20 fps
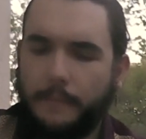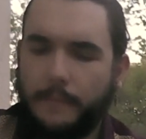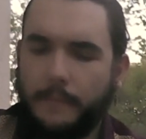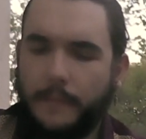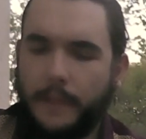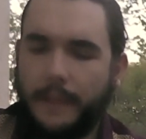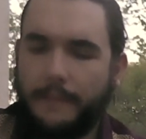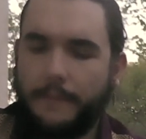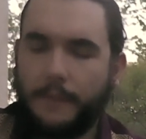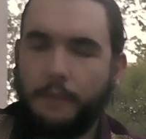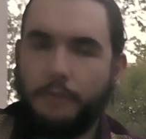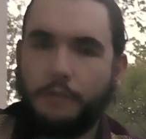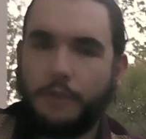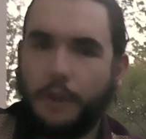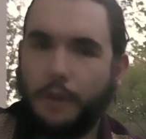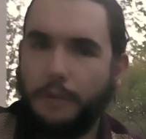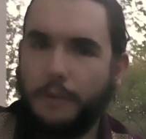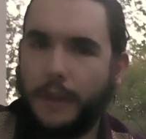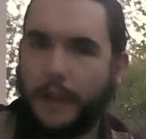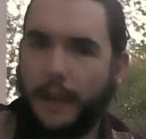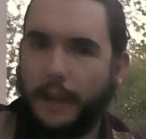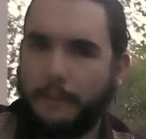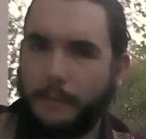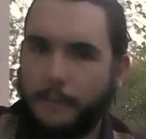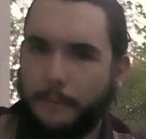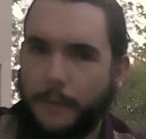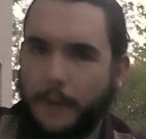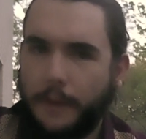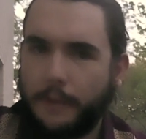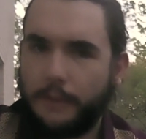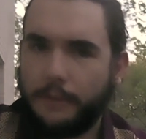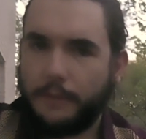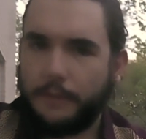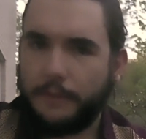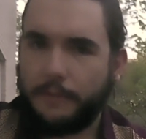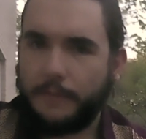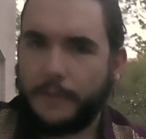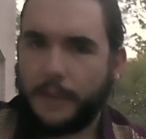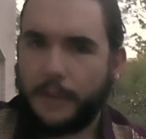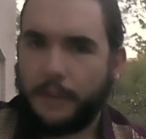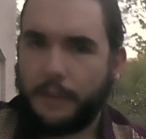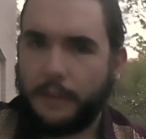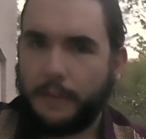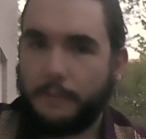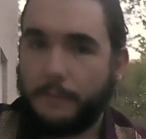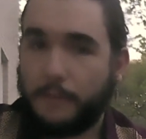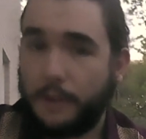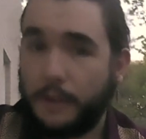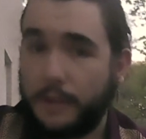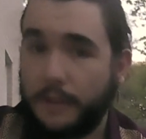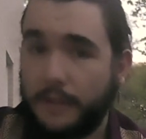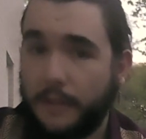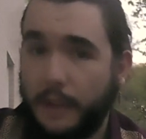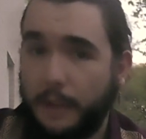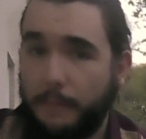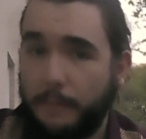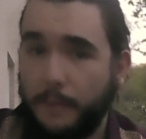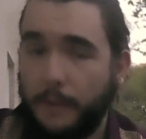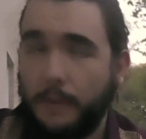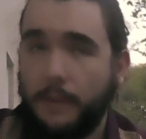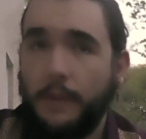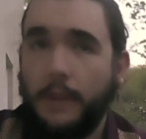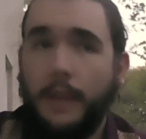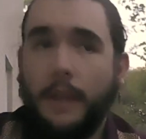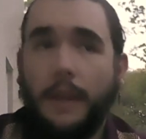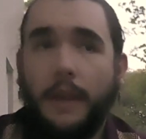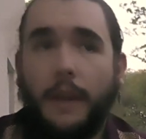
if you don't have a father to fear, for example,